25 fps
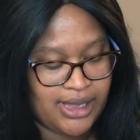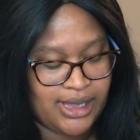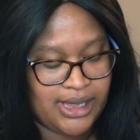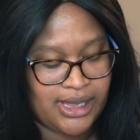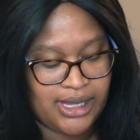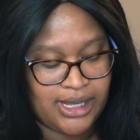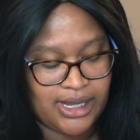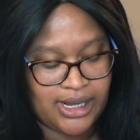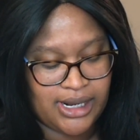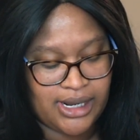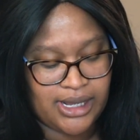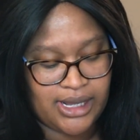
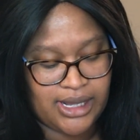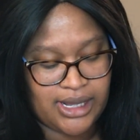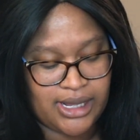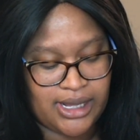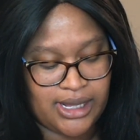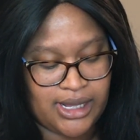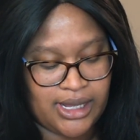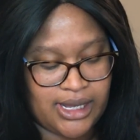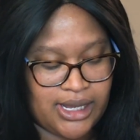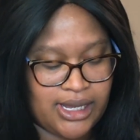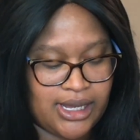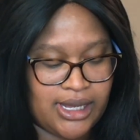Let's
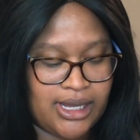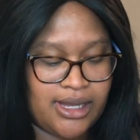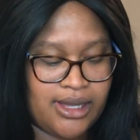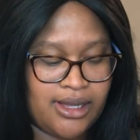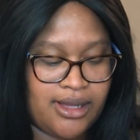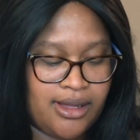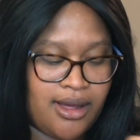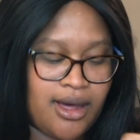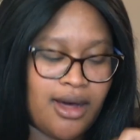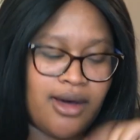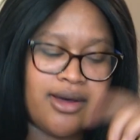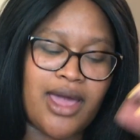see.
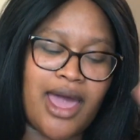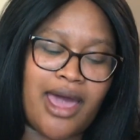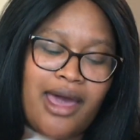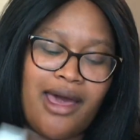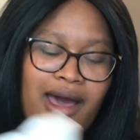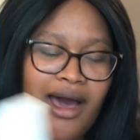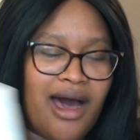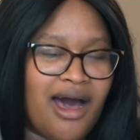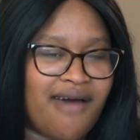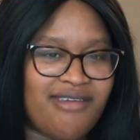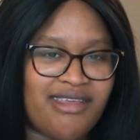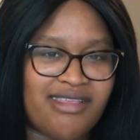Oh
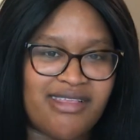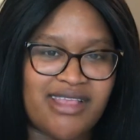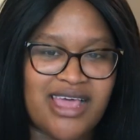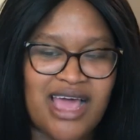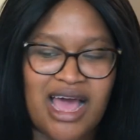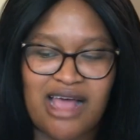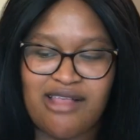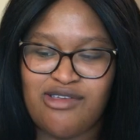yeah, obviously,